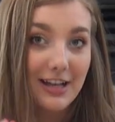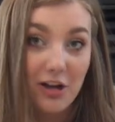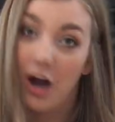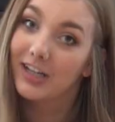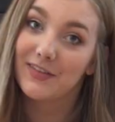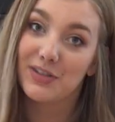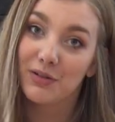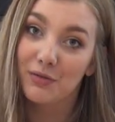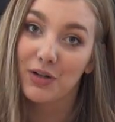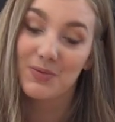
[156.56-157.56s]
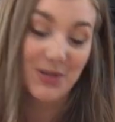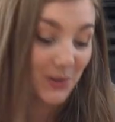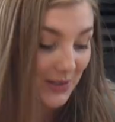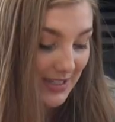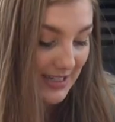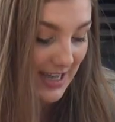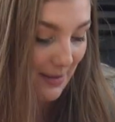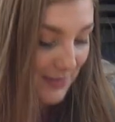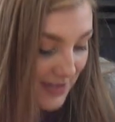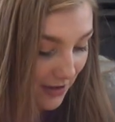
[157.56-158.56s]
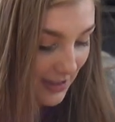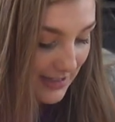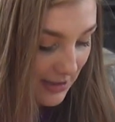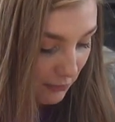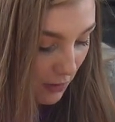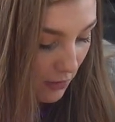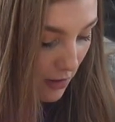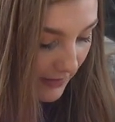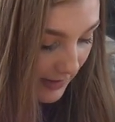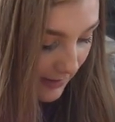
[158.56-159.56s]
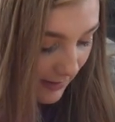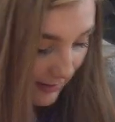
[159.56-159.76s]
God gives you rewards when you listen to him. So let's do, roll over,